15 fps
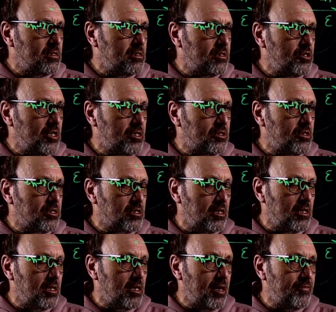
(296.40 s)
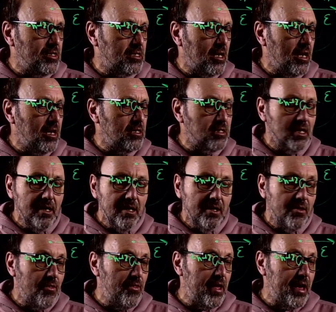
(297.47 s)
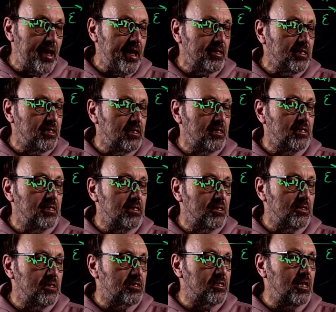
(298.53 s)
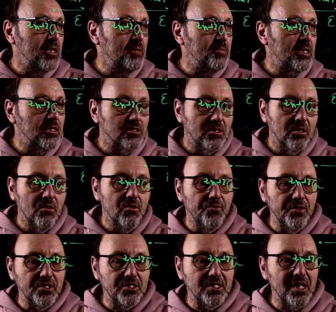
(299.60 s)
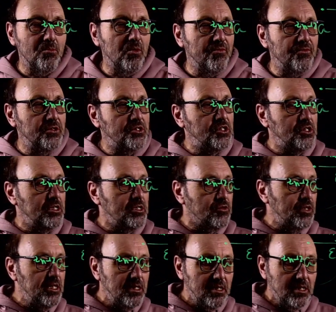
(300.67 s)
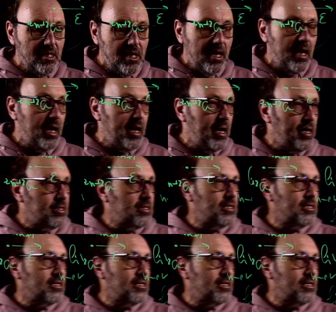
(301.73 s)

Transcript: just have discussed, then this limit is called the sum of the series and